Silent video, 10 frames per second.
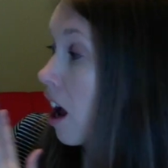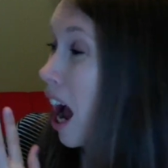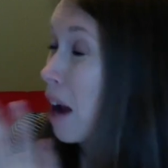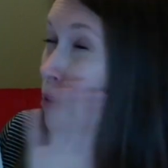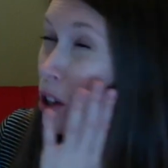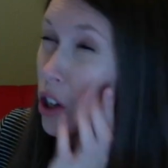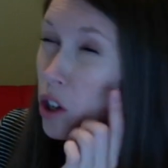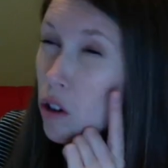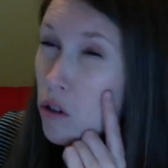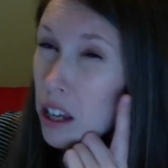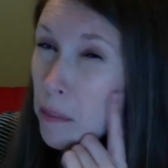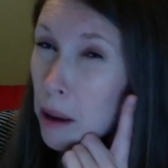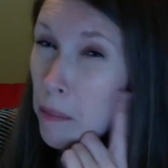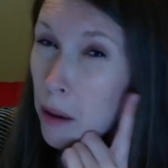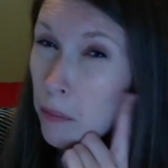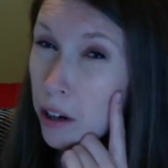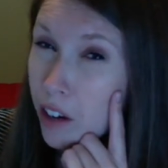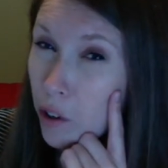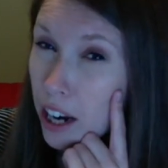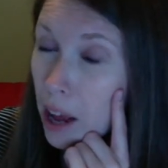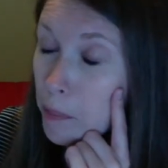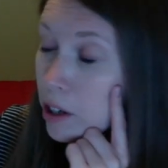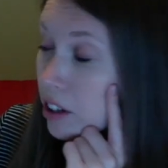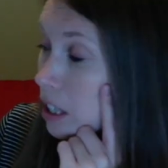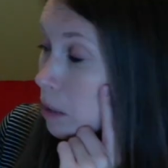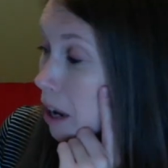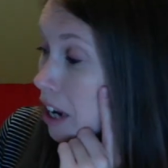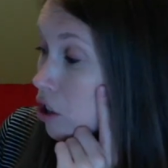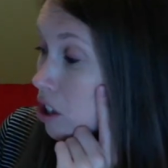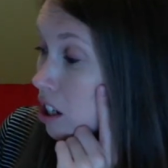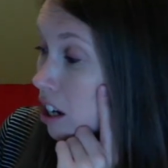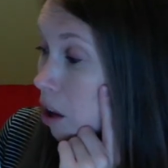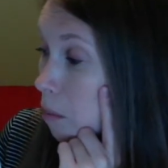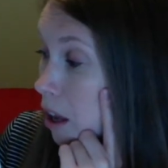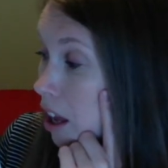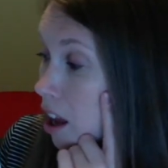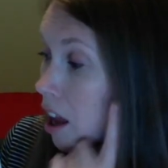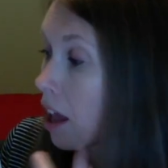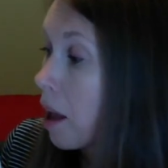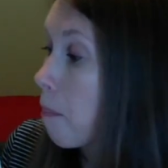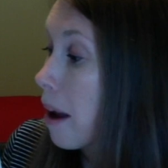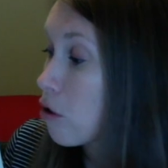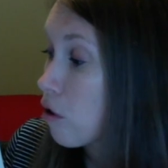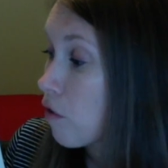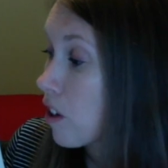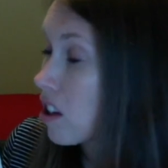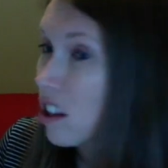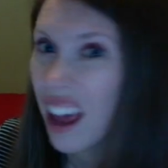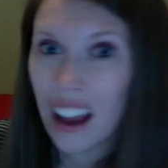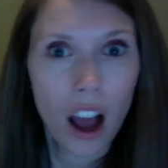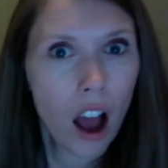I'm using my memory of what happened on these pages to tell me Petra feels like